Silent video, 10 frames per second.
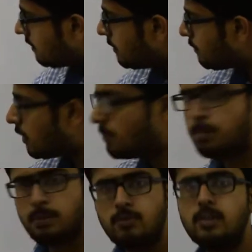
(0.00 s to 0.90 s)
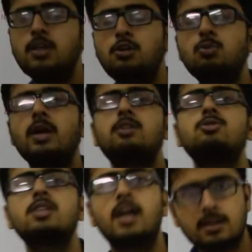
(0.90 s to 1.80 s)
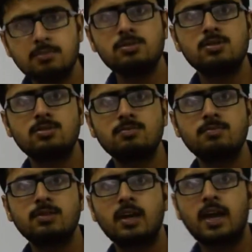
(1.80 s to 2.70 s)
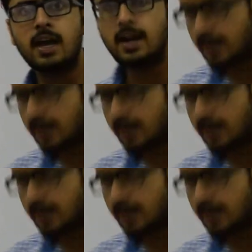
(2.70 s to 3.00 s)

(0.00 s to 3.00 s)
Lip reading: be formed between the 2 nitrogen atoms, and